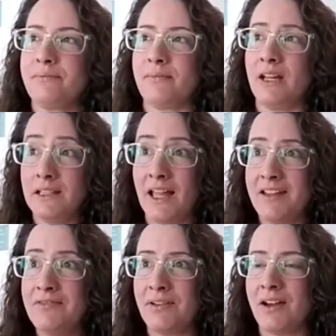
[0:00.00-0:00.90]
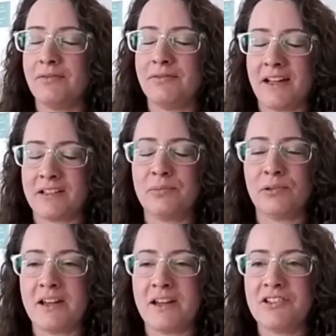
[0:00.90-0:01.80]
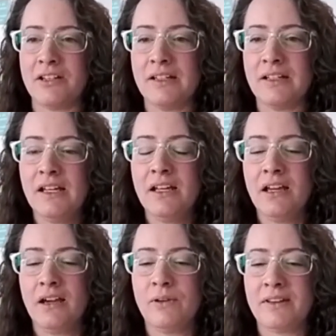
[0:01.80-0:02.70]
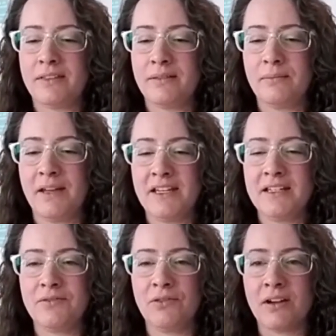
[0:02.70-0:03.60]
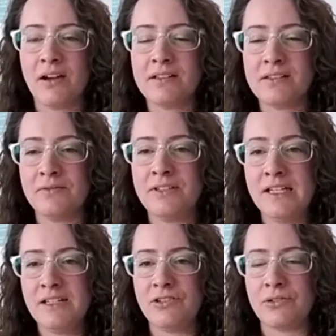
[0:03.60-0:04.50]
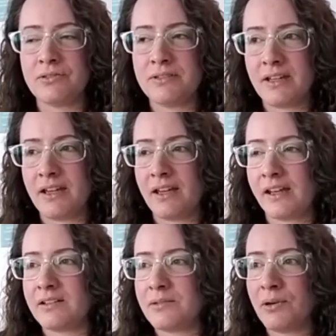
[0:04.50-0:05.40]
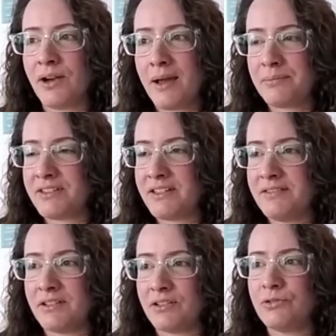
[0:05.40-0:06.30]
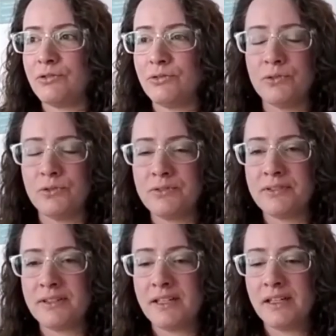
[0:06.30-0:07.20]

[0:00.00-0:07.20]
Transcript: life of exploration with many different kinds of teachers and perhaps even gurus,